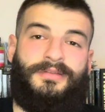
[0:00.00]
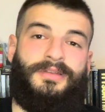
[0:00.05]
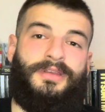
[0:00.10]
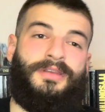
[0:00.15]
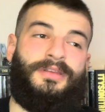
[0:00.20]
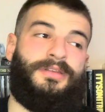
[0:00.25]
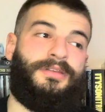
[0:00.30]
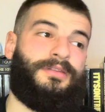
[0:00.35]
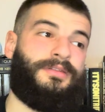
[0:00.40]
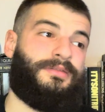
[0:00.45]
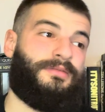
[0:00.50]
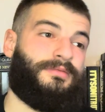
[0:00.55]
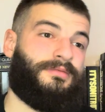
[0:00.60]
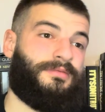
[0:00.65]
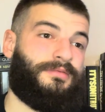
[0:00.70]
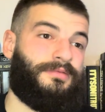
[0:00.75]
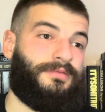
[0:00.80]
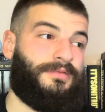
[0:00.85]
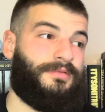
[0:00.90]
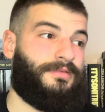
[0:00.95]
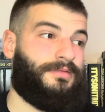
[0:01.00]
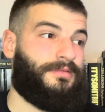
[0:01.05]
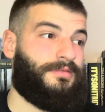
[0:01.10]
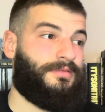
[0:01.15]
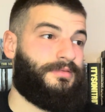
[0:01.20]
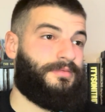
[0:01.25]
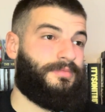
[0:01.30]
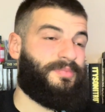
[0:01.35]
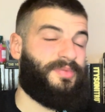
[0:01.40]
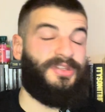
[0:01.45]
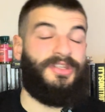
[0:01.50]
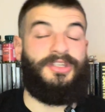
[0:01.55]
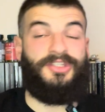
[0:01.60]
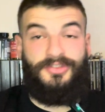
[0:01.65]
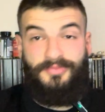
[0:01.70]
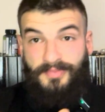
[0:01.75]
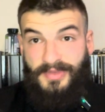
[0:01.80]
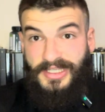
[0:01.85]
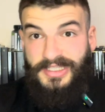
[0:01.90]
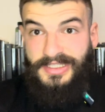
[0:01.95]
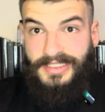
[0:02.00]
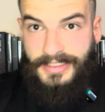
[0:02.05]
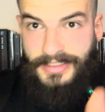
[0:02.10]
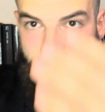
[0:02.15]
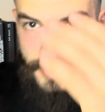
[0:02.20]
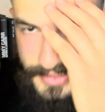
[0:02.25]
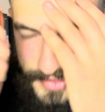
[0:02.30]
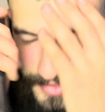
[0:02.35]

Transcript: they. But it's meaningless